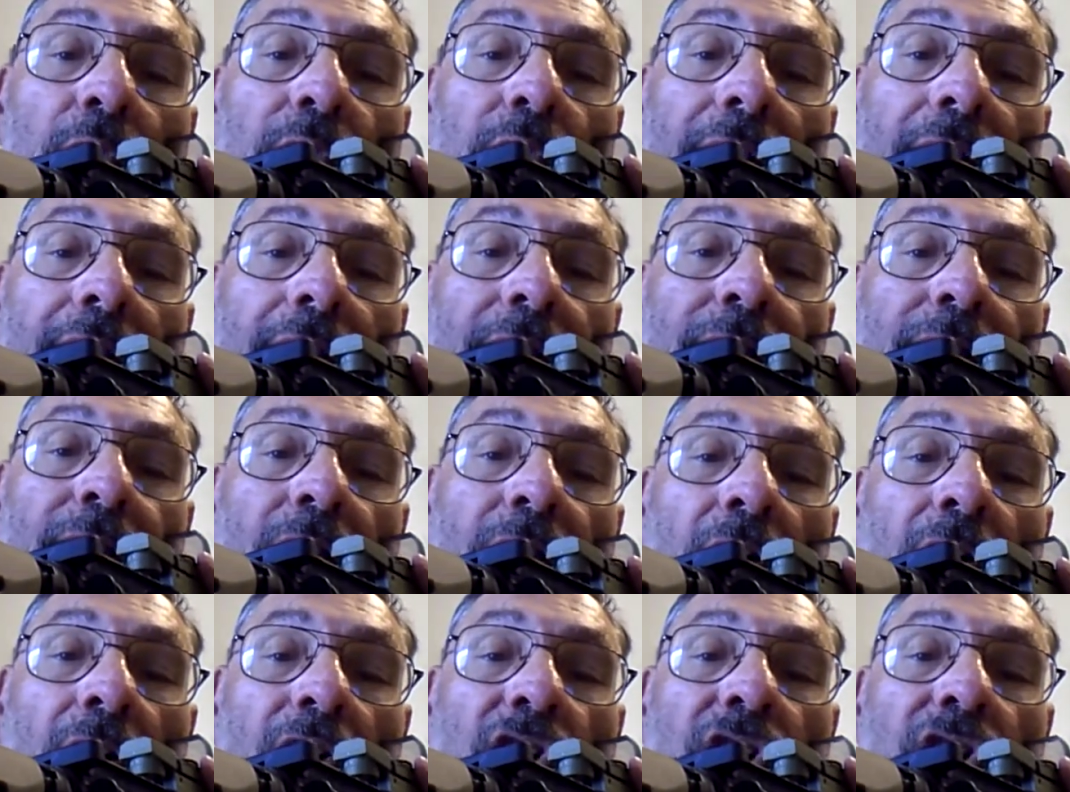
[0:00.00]
that
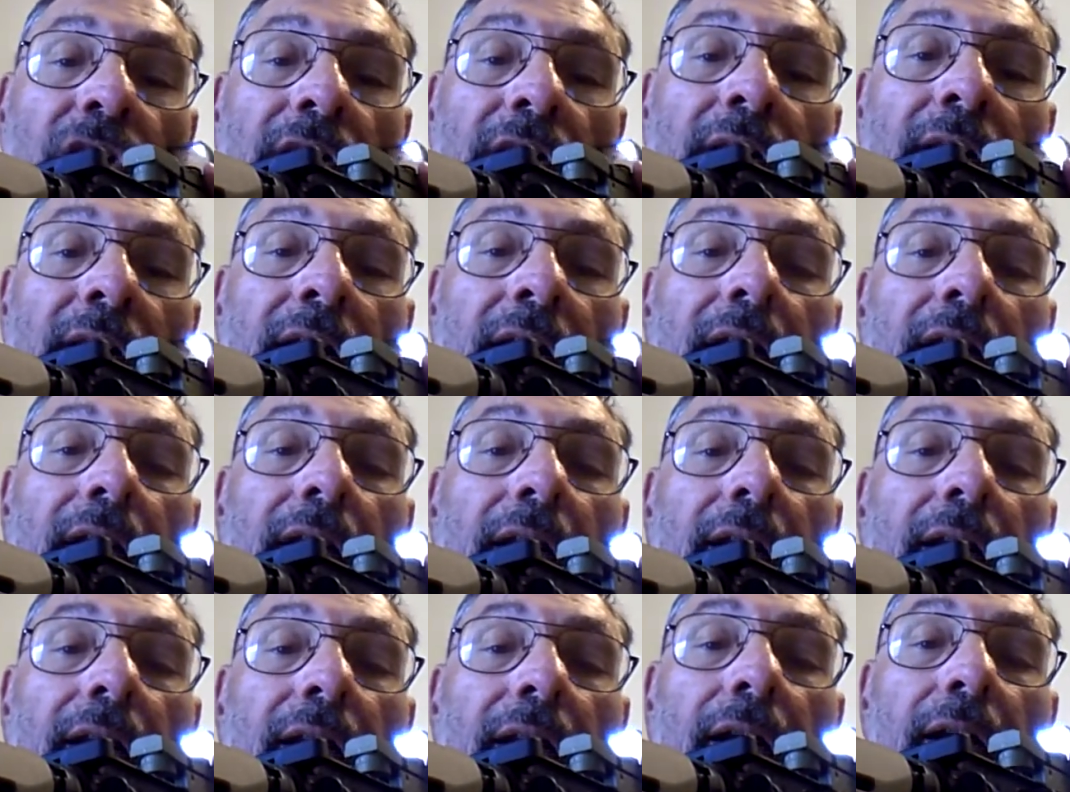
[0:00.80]
function
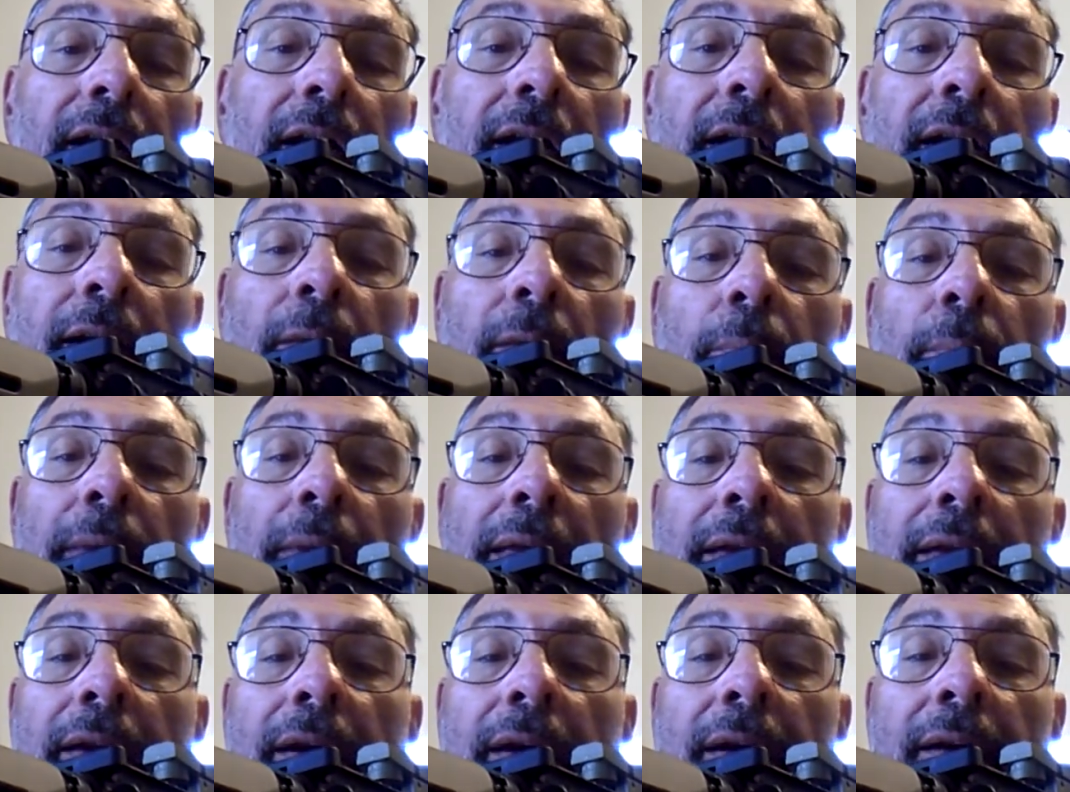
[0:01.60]

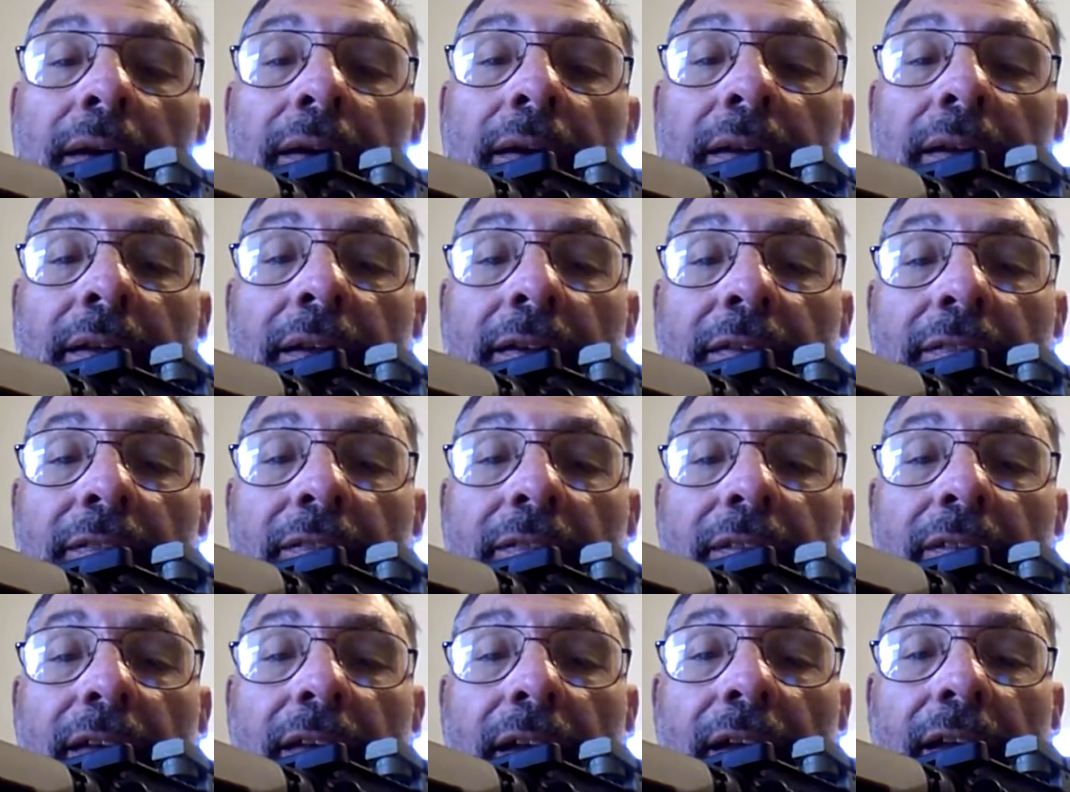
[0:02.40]

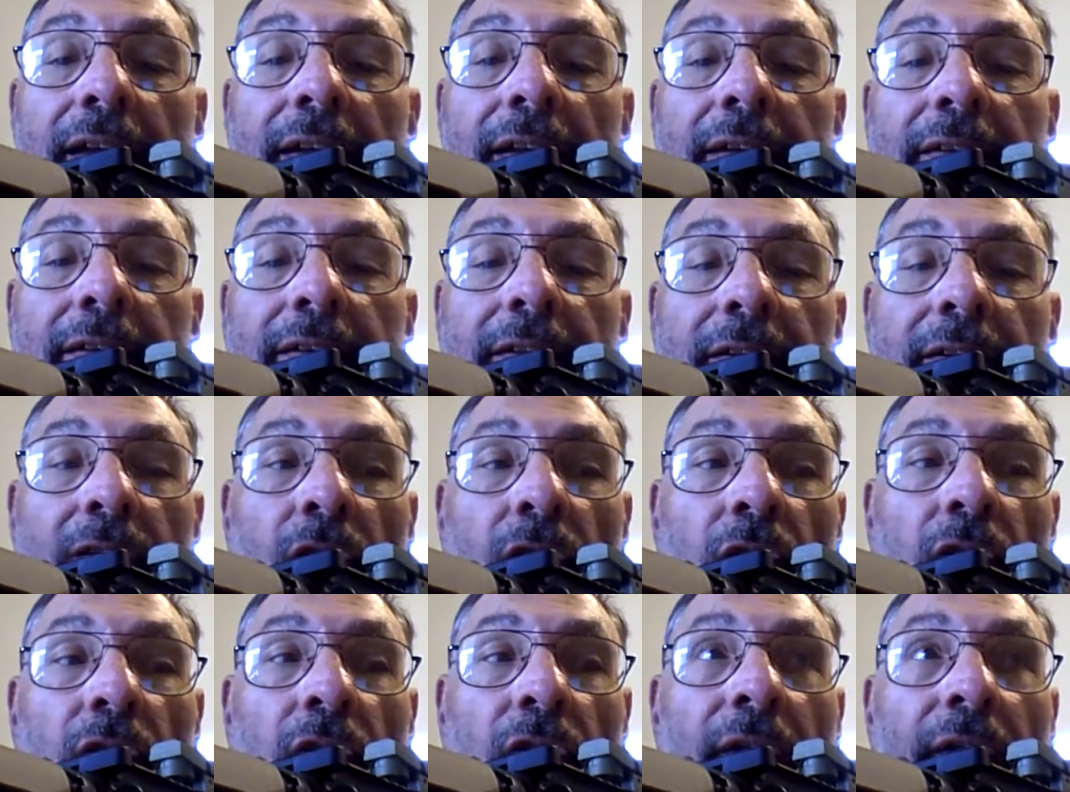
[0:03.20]
because
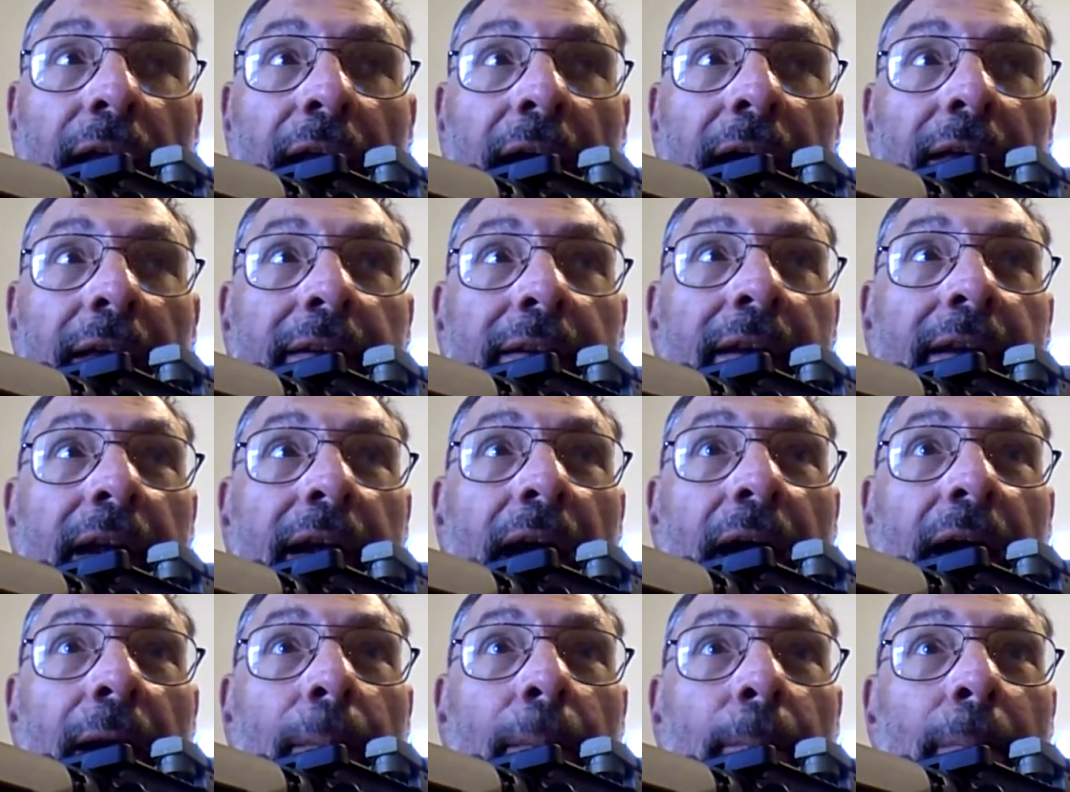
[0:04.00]
you're not in
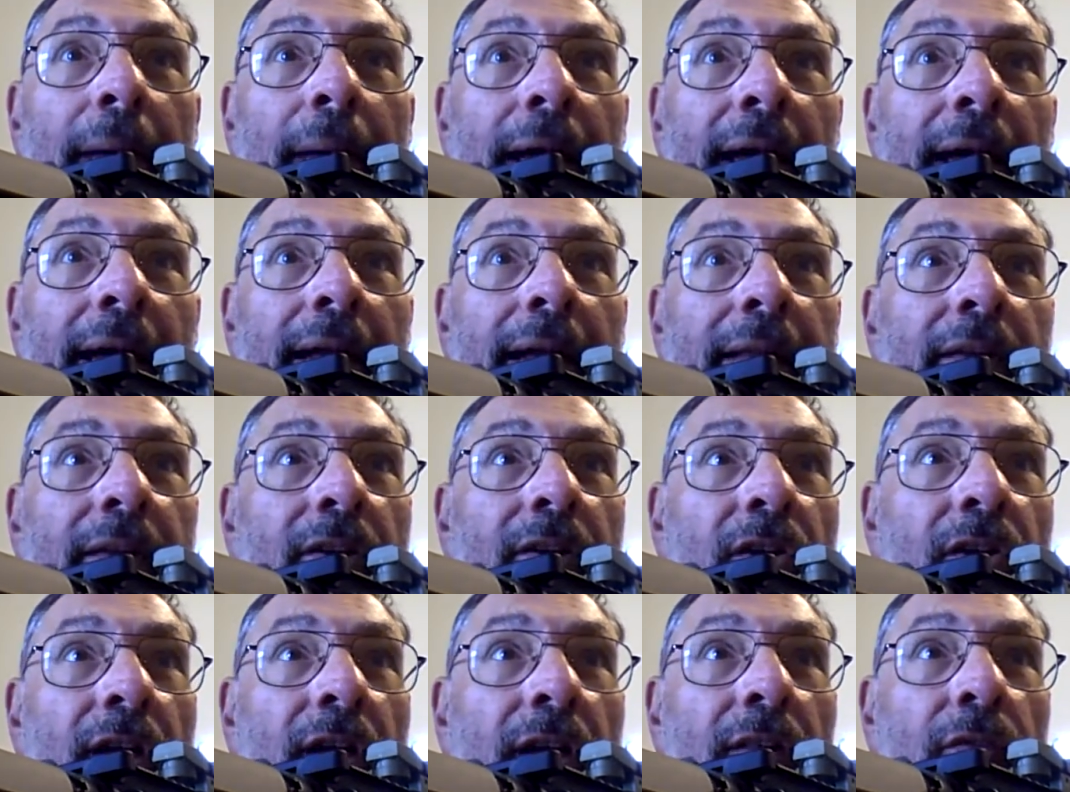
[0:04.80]
combat and
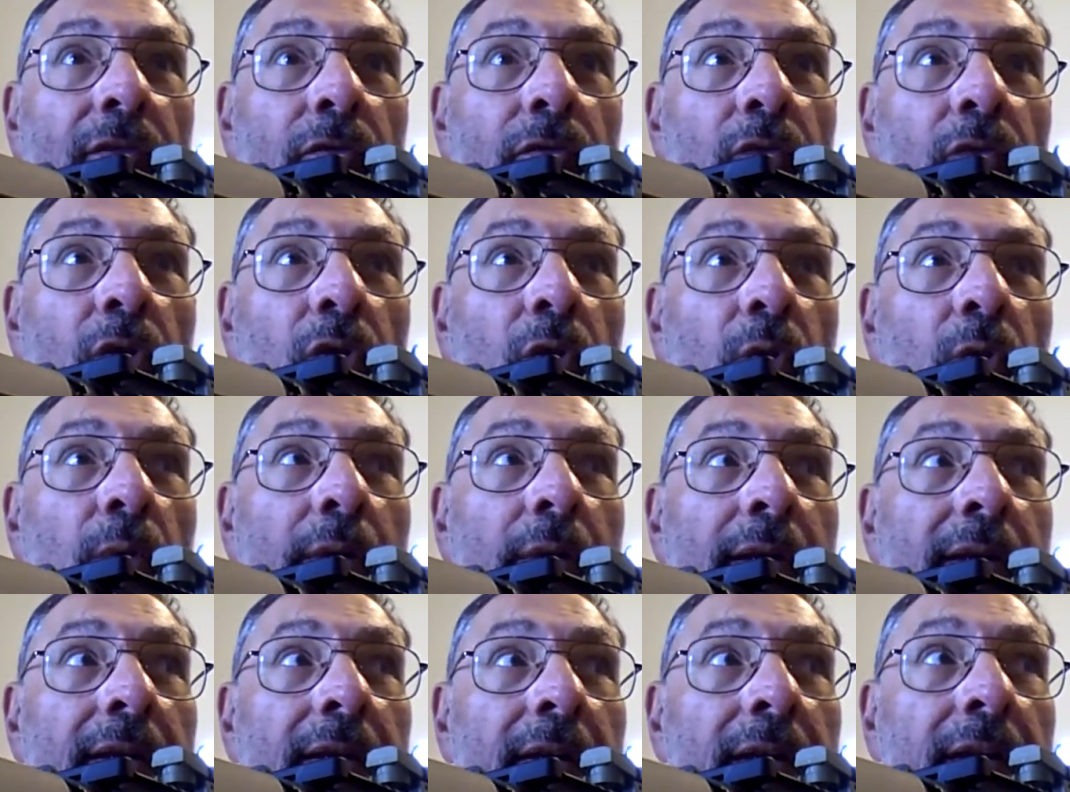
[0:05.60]
you're not
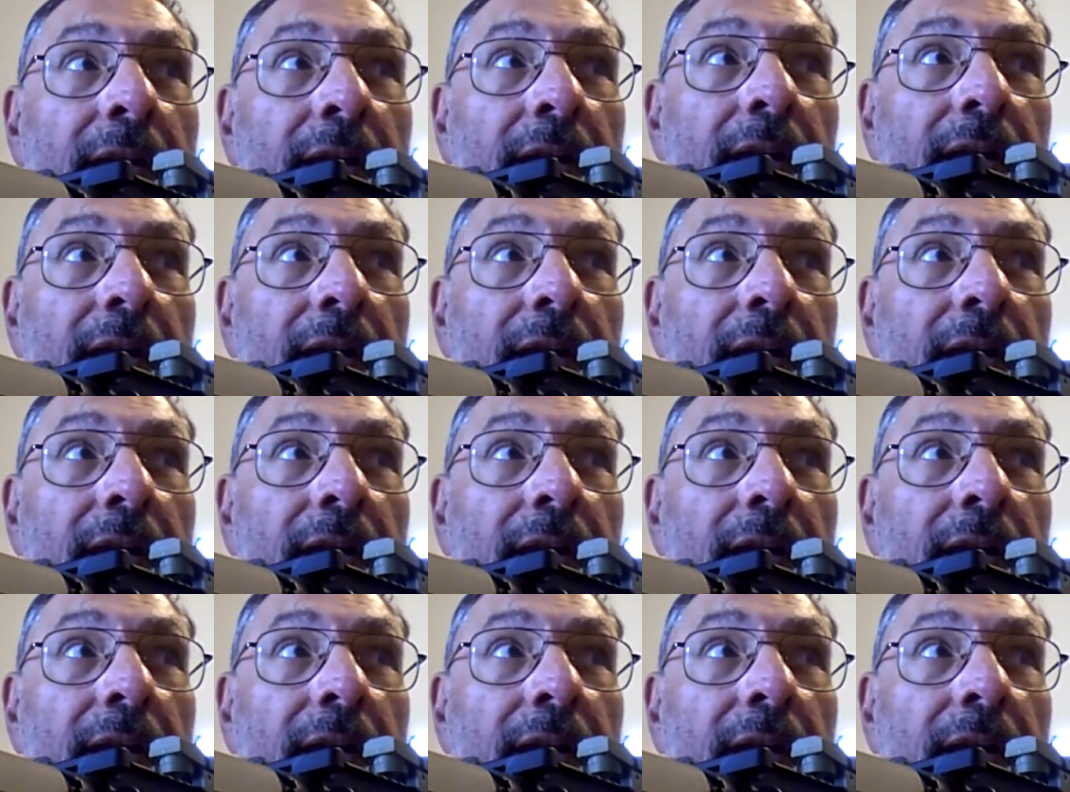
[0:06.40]
throwing